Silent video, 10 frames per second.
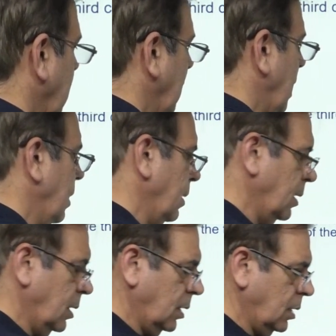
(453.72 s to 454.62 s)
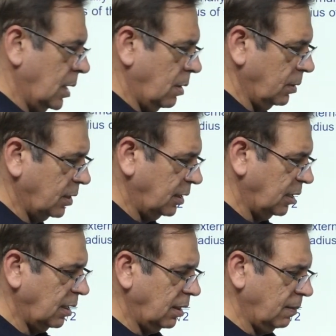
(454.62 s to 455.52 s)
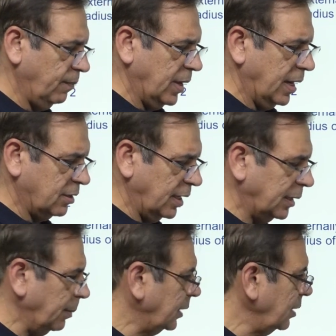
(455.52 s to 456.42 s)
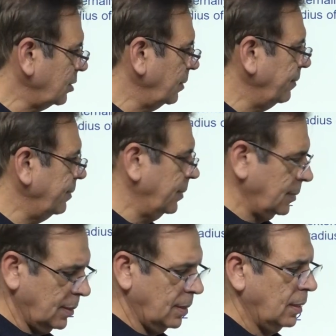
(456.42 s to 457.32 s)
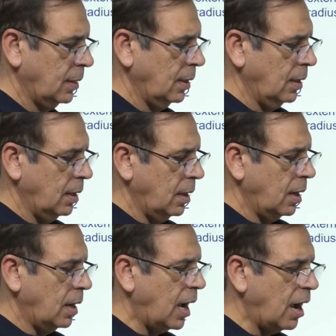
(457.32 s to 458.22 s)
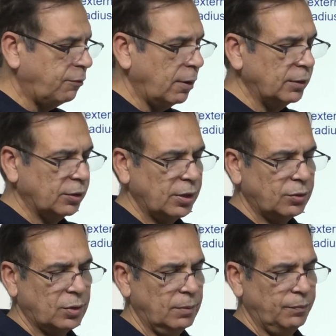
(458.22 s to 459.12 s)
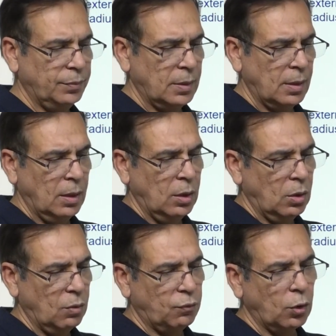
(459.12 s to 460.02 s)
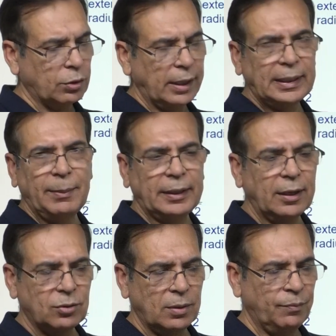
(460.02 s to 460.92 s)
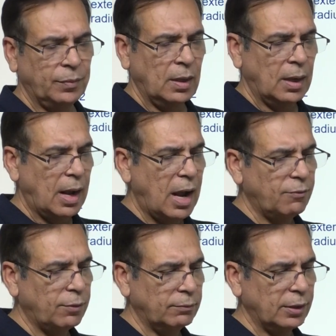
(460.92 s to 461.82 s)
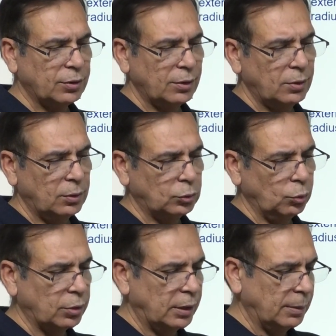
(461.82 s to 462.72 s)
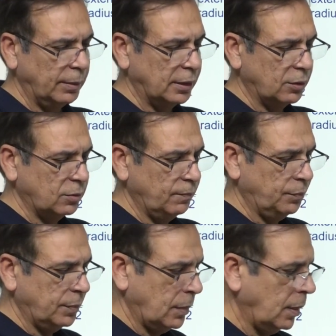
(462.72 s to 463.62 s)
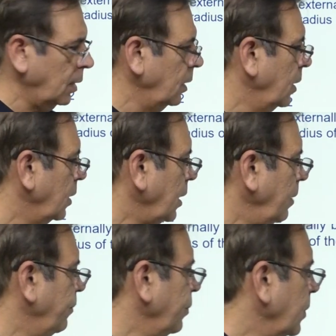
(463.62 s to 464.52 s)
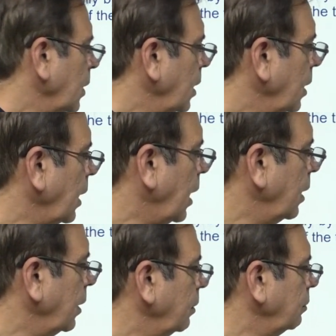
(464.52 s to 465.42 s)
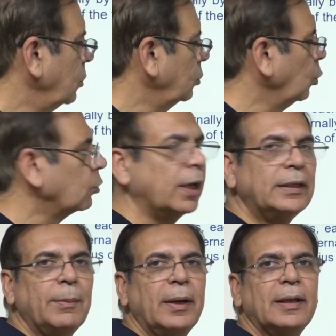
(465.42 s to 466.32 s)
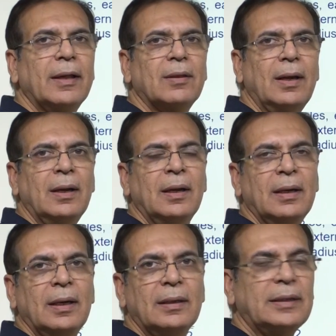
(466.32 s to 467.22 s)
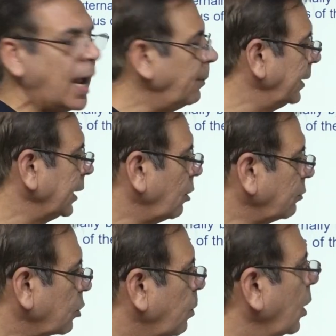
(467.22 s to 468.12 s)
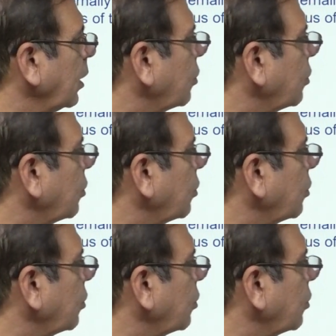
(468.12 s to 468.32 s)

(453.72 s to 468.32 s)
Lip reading: yeah, I would say this is 8 centimeters. Half of this is 4 centimeters. Half of this is 2 centimeters. Okay? Yeah. So 2 centimeter is the diameter of the smaller